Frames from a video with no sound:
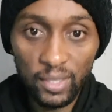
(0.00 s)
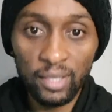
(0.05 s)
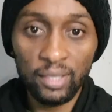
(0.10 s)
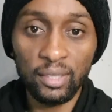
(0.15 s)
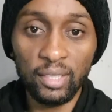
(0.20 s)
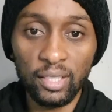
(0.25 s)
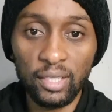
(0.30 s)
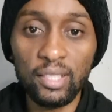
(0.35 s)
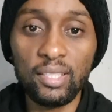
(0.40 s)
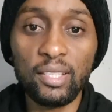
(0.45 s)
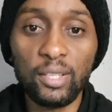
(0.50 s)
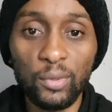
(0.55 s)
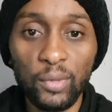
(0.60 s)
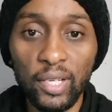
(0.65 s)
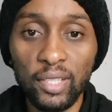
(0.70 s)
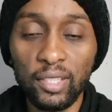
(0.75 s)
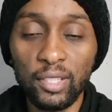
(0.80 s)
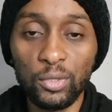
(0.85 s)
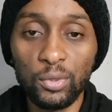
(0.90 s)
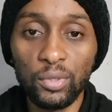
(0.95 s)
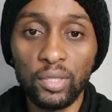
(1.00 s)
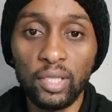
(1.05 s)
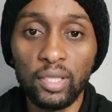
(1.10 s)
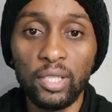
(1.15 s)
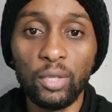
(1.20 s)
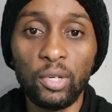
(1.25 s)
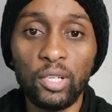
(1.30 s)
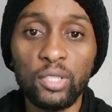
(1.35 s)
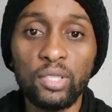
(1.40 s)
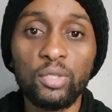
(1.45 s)
The reason why they do that, they
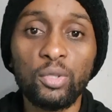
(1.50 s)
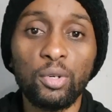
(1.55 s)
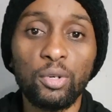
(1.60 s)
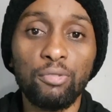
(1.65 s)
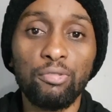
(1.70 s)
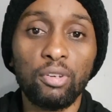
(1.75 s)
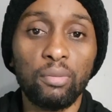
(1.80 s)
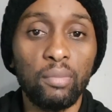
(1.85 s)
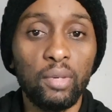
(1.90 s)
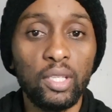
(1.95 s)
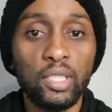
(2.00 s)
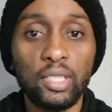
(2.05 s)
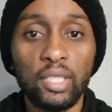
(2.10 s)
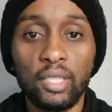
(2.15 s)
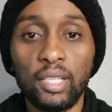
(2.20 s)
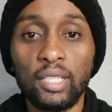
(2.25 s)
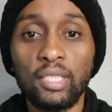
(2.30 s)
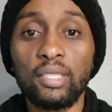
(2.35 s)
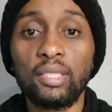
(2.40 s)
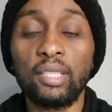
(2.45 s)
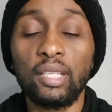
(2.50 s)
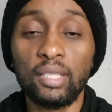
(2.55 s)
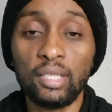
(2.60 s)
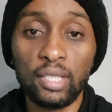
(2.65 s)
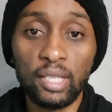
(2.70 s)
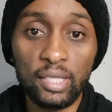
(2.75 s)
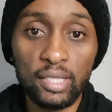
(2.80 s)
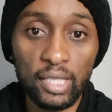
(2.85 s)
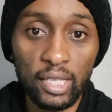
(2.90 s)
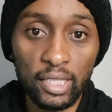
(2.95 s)
want confirmation that the
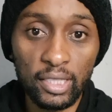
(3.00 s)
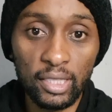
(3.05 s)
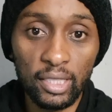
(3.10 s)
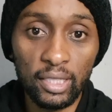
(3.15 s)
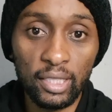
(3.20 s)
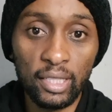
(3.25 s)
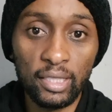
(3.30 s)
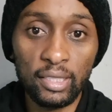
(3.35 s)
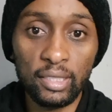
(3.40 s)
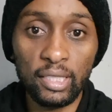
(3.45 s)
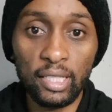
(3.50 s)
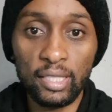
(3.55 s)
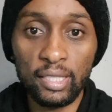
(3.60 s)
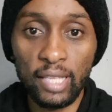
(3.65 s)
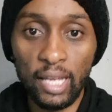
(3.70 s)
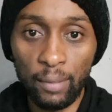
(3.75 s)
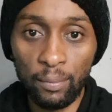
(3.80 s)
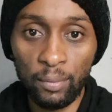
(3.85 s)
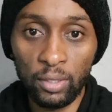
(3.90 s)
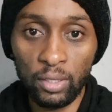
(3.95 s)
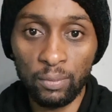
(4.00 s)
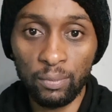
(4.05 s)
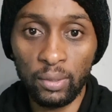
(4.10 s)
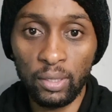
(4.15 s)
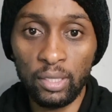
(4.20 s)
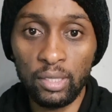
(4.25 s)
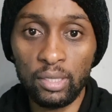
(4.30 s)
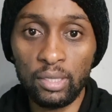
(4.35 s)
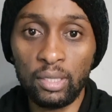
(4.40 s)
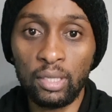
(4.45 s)
transaction that just
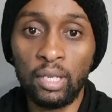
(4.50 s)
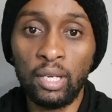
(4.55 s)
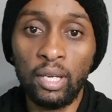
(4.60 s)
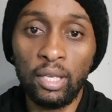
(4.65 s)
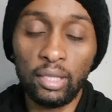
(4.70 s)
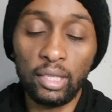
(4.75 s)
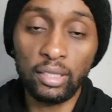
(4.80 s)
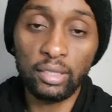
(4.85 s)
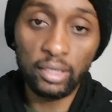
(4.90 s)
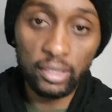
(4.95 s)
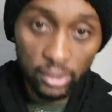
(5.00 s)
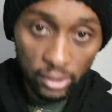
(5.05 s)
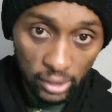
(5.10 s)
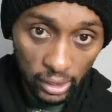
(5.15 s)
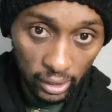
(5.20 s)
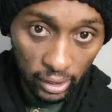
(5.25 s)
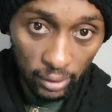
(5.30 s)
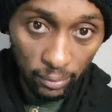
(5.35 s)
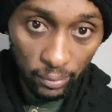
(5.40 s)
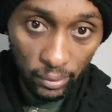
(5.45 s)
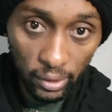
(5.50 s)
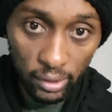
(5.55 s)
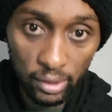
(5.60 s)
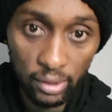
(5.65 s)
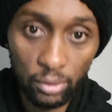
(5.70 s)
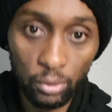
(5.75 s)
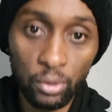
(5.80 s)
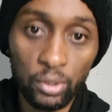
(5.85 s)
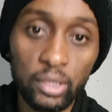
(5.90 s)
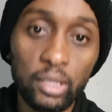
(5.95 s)
taken
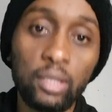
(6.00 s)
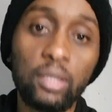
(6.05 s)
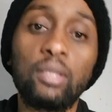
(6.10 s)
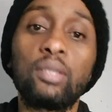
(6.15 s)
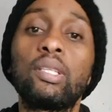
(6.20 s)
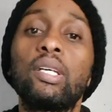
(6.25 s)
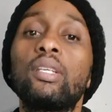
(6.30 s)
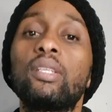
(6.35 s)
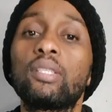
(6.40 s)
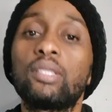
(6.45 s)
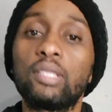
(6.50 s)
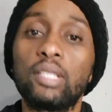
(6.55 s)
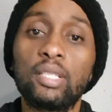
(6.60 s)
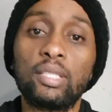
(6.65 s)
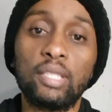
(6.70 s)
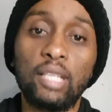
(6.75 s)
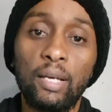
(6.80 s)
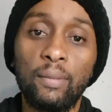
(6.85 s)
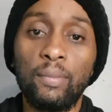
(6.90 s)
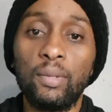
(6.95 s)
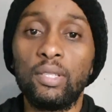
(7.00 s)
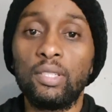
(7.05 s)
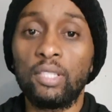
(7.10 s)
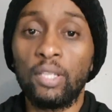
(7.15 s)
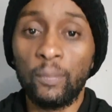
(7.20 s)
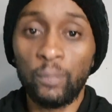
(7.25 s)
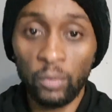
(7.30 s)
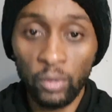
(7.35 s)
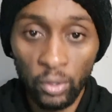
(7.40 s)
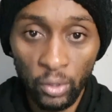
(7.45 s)
place, or that has just happened,
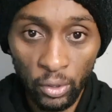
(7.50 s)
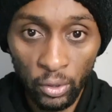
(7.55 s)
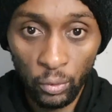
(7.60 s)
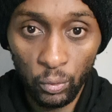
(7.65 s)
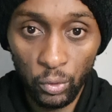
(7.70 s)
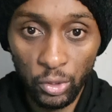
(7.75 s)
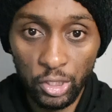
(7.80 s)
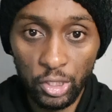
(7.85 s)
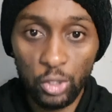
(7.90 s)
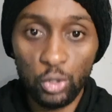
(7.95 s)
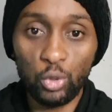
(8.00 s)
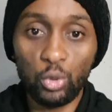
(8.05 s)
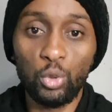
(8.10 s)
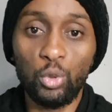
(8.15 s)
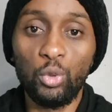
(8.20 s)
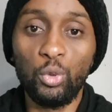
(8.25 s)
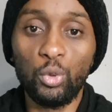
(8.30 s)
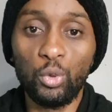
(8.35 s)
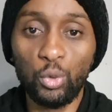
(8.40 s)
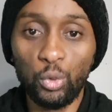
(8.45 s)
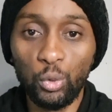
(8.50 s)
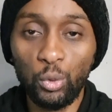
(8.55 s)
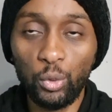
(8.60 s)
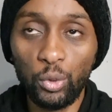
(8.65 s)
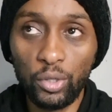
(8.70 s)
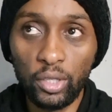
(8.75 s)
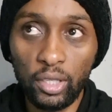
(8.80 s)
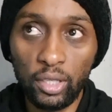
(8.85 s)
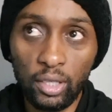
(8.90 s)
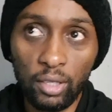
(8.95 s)
which is you
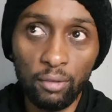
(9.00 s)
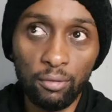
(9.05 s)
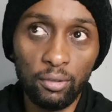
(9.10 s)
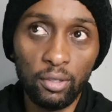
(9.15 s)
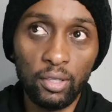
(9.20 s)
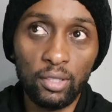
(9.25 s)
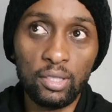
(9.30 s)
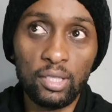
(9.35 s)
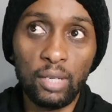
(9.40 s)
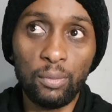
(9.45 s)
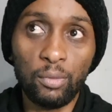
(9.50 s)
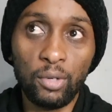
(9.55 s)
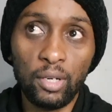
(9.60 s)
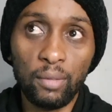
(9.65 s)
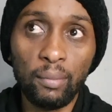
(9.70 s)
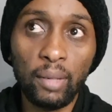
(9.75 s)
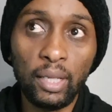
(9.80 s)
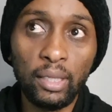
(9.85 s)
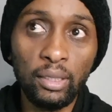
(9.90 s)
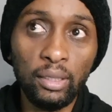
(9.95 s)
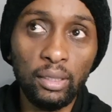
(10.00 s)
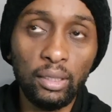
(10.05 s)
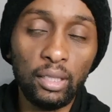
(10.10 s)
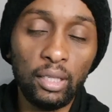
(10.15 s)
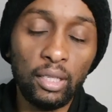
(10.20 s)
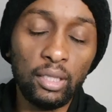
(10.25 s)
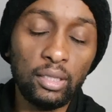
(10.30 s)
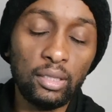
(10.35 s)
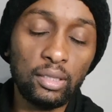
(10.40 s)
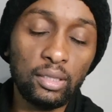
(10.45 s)
giving someone money
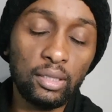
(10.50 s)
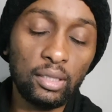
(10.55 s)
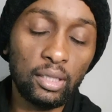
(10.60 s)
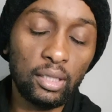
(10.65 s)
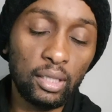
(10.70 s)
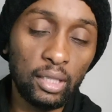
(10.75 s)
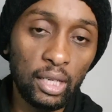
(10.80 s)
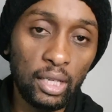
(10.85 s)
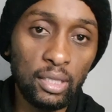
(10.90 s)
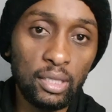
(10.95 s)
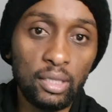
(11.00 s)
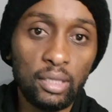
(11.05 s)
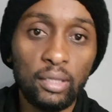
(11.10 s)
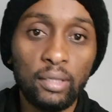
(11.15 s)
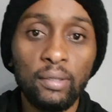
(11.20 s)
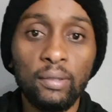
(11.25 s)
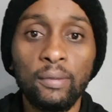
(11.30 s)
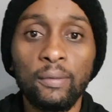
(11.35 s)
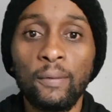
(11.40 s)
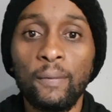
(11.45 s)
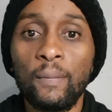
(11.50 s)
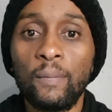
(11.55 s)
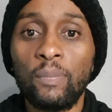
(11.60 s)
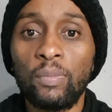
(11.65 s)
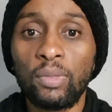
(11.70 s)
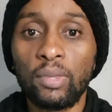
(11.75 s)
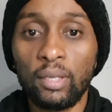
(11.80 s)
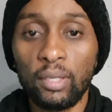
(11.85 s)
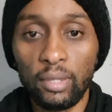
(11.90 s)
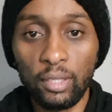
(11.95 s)
and getting
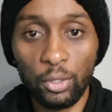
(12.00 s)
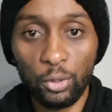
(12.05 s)
the